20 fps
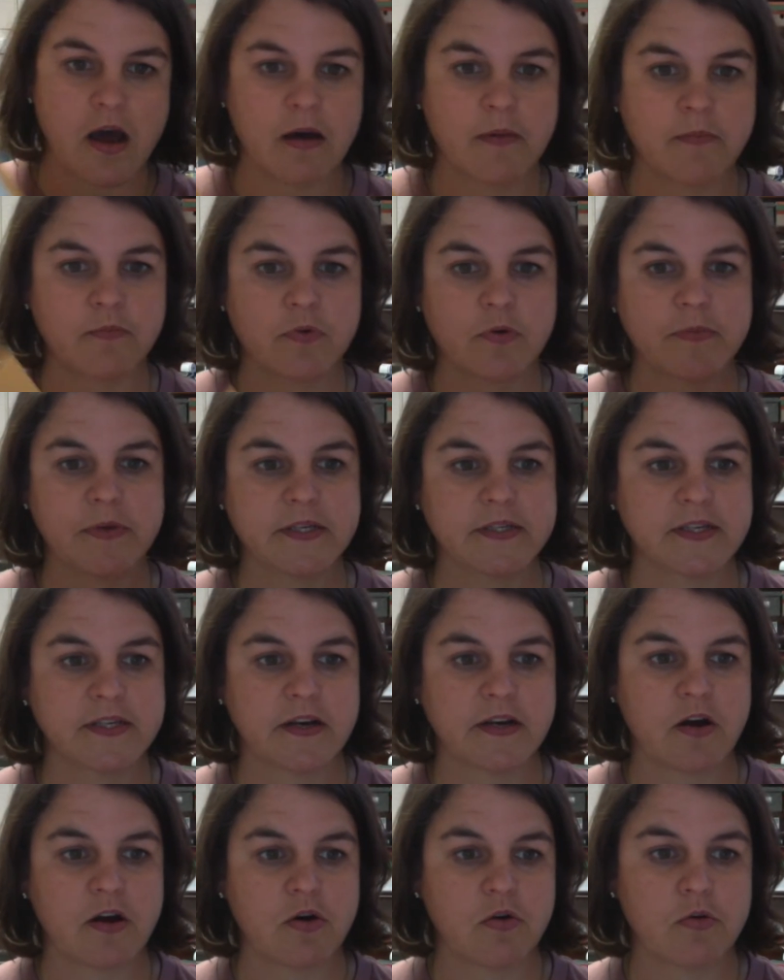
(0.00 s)
will be
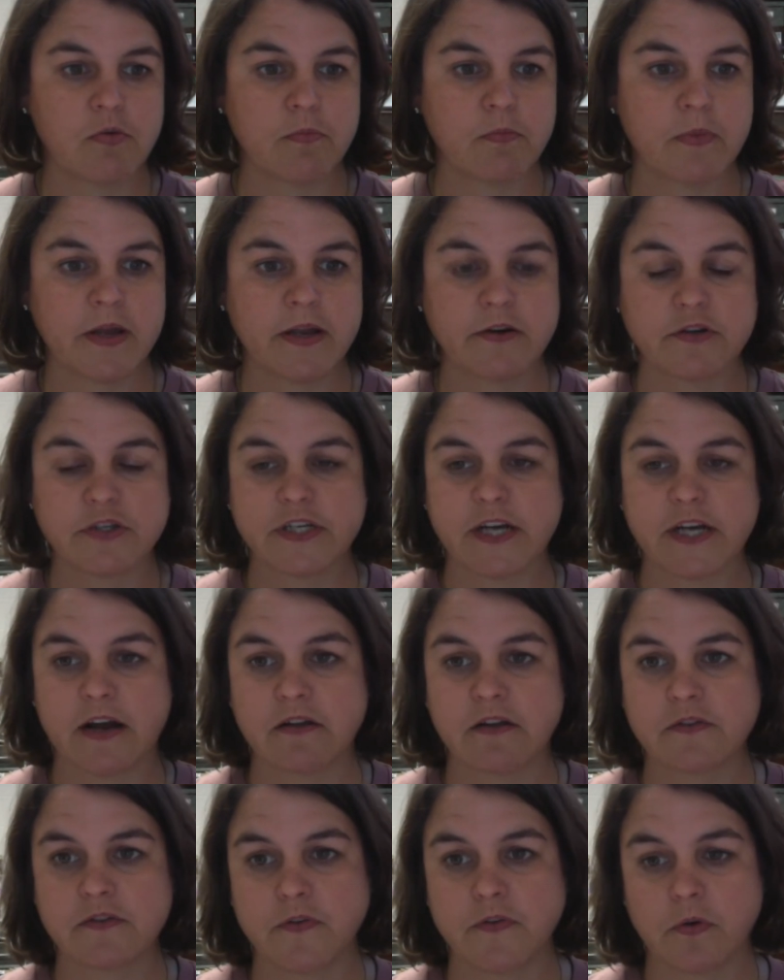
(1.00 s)
sent home in your
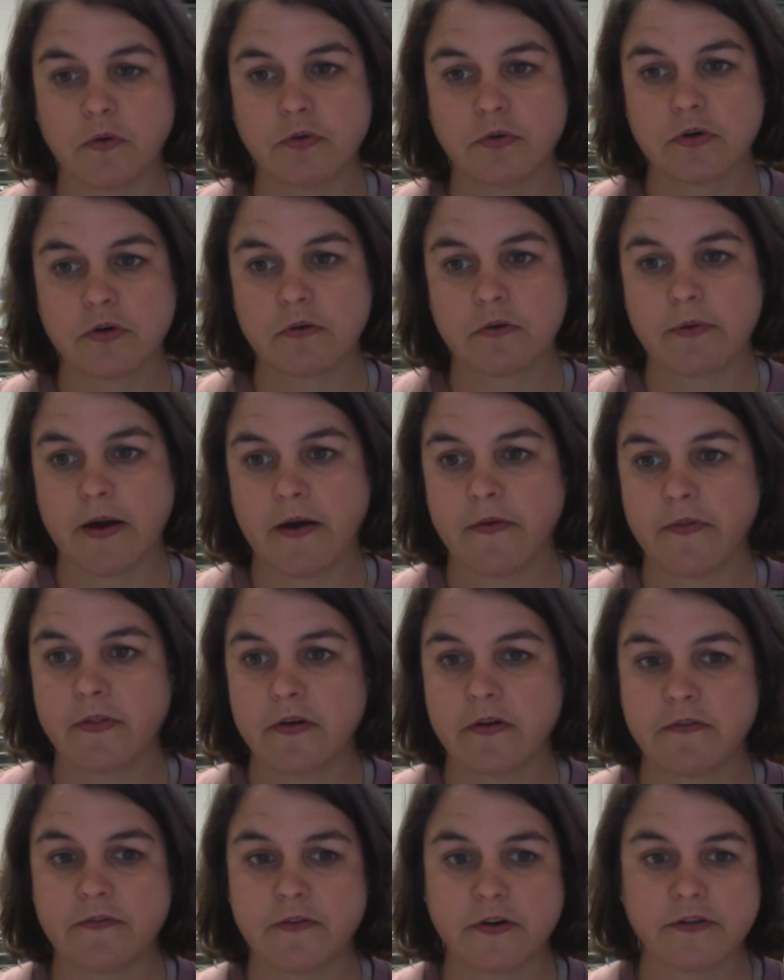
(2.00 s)
child's folder around
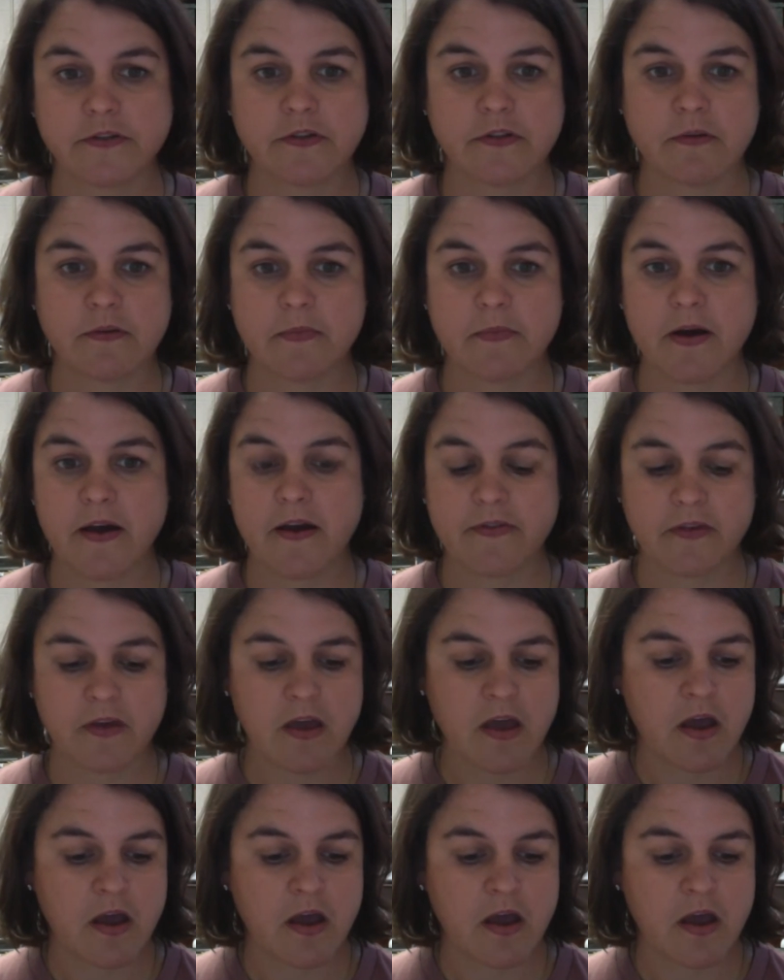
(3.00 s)
the first of the month.